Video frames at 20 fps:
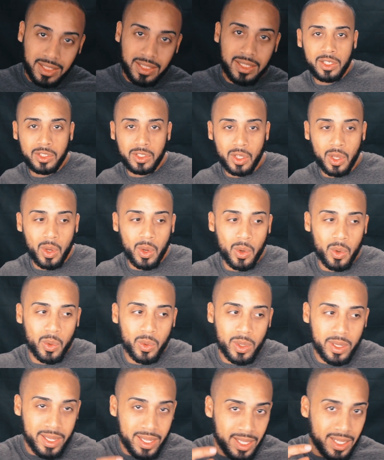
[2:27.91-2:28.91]

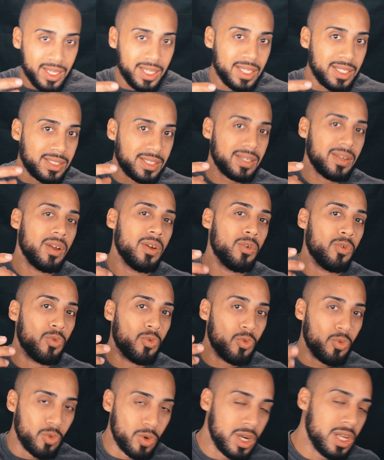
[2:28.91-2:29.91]
So it is
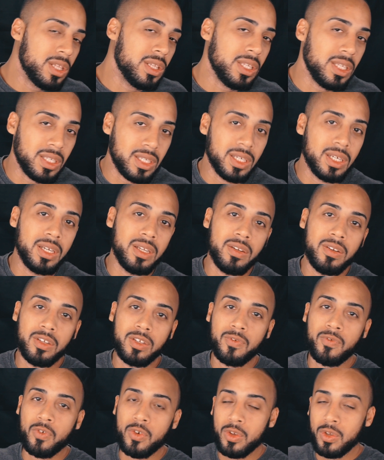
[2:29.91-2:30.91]
really good
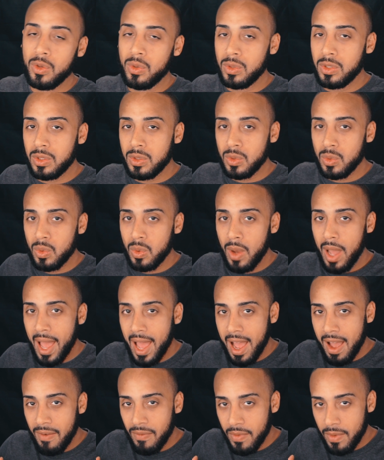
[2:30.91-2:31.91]
for you to
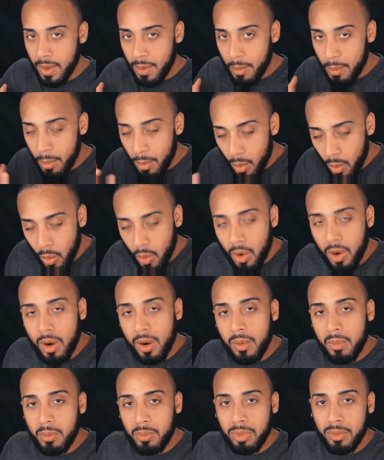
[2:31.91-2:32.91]
have
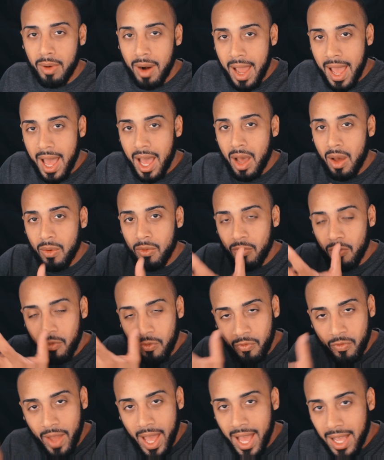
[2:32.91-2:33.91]
more brown
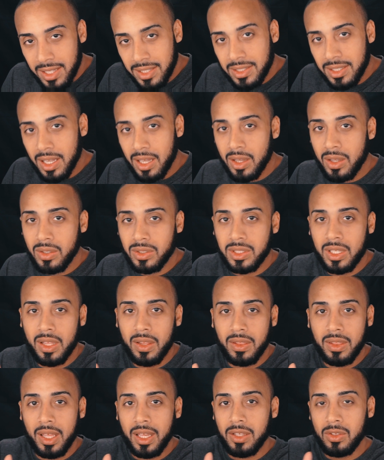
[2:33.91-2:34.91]
fat cells
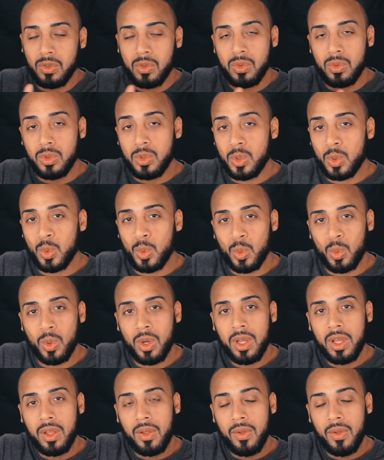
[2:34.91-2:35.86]
than you do